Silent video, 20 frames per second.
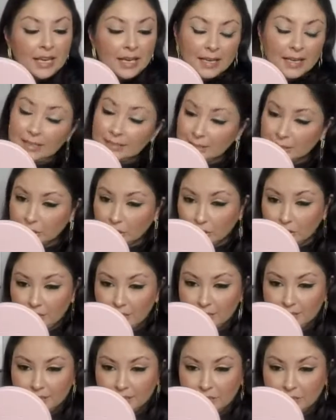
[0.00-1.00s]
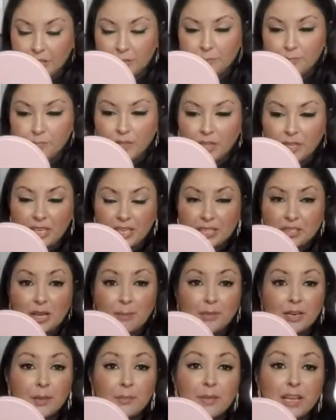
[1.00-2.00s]
Let's start. Okay, so I'm
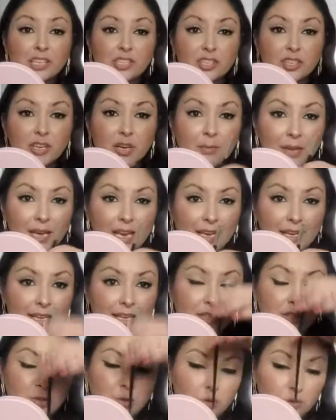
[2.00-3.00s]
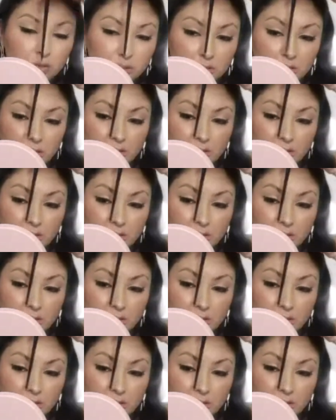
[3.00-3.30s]
going to measure them like I told you.